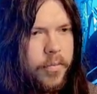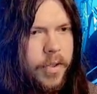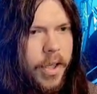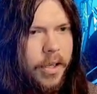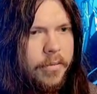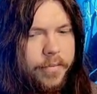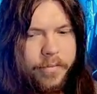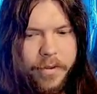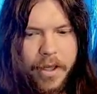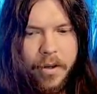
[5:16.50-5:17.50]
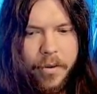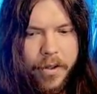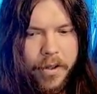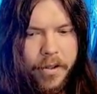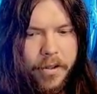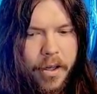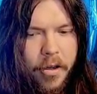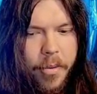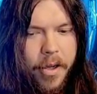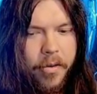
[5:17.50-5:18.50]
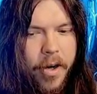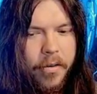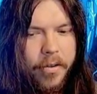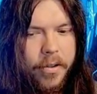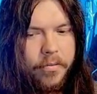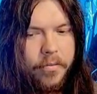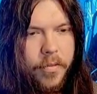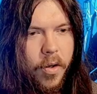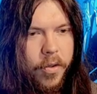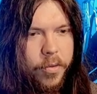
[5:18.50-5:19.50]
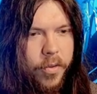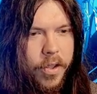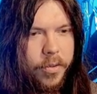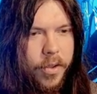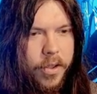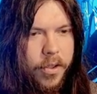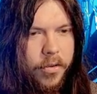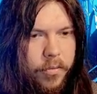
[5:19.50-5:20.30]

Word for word: Yep. Hell with it. I'll go back around. Oh, there's one this way too.